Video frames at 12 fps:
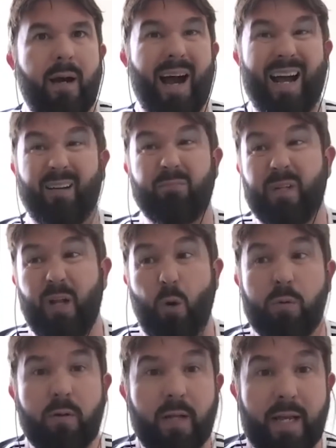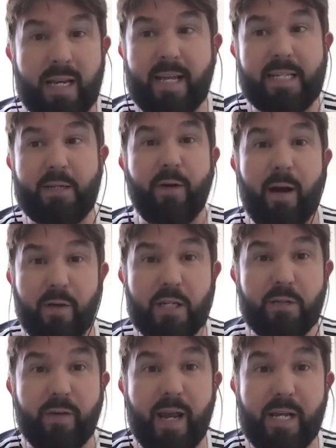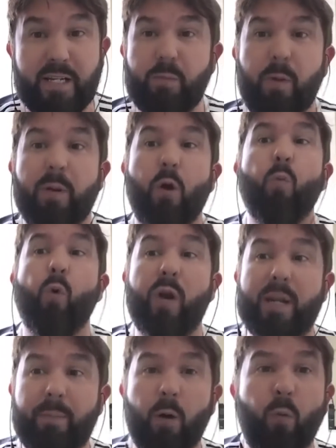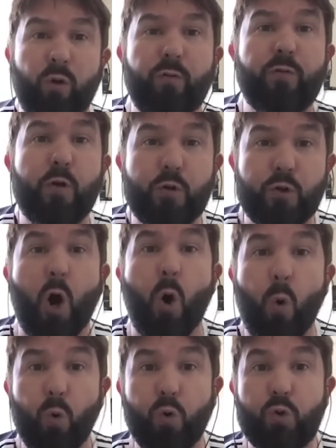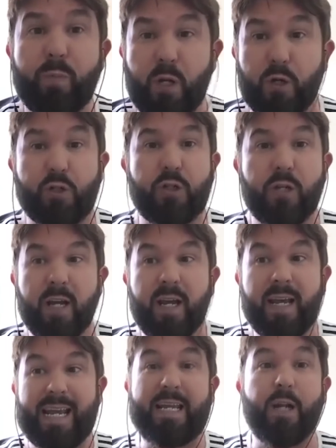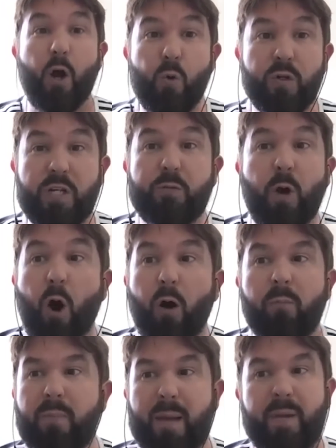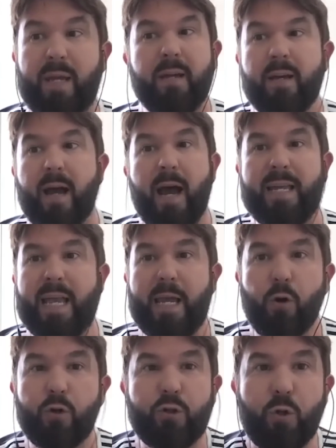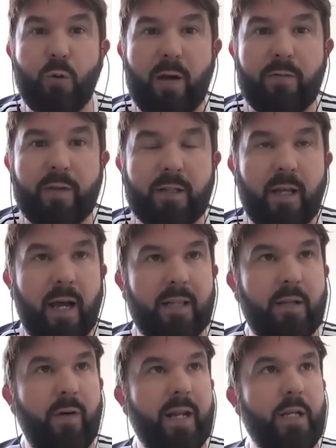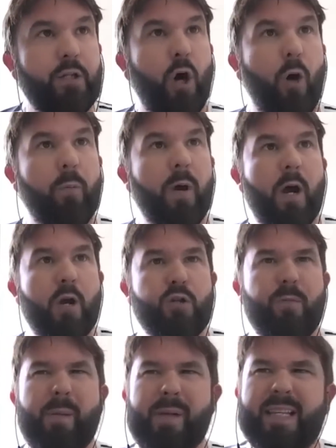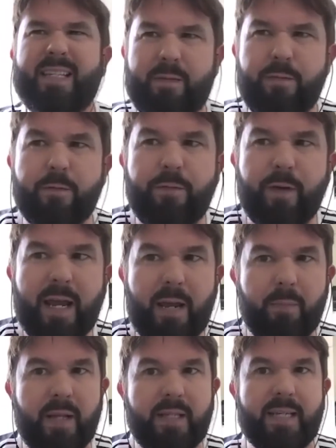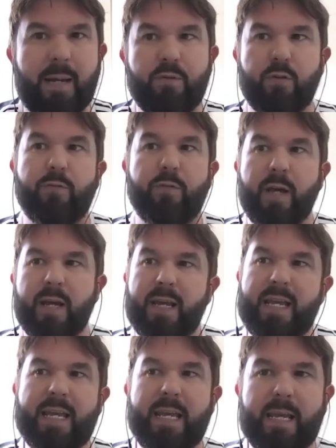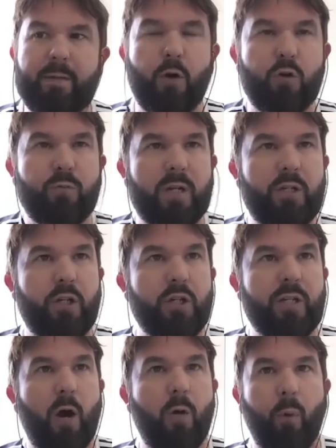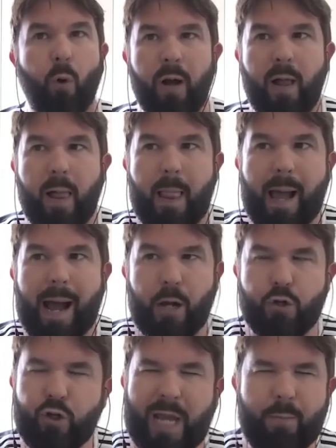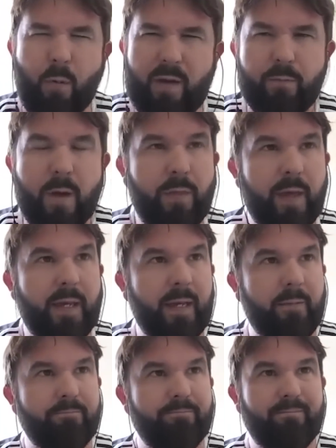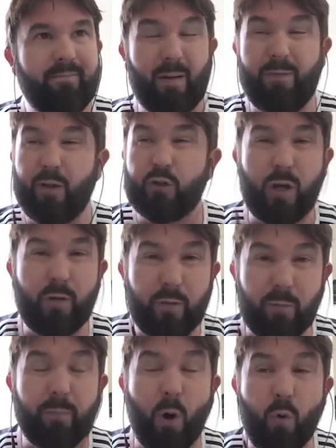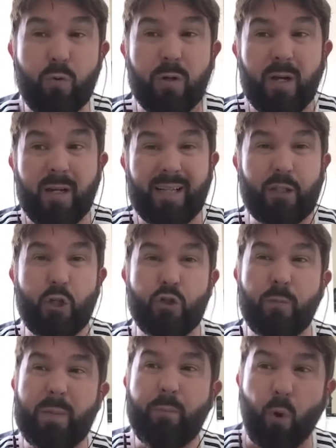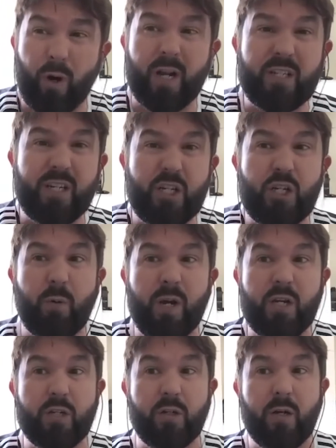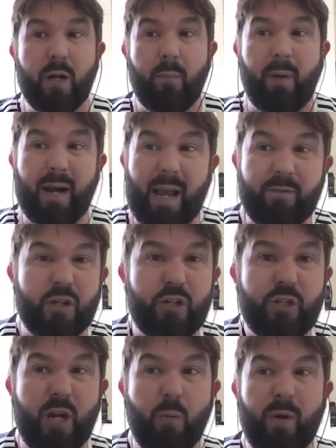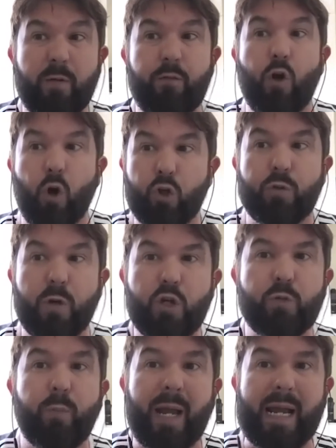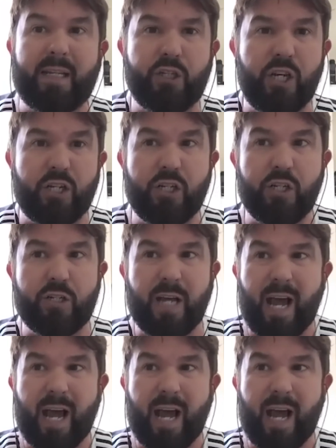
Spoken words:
And, you know, he's 35 years of age and he's probably not worried about what the future holds because he knows he's got maybe a year or two left at the very top. So maybe it's different for him in terms of he can give those messages out. But I just came away from it thinking, I felt sorry for them both, that they should be put in a situation by FSG where they've got to explain decisions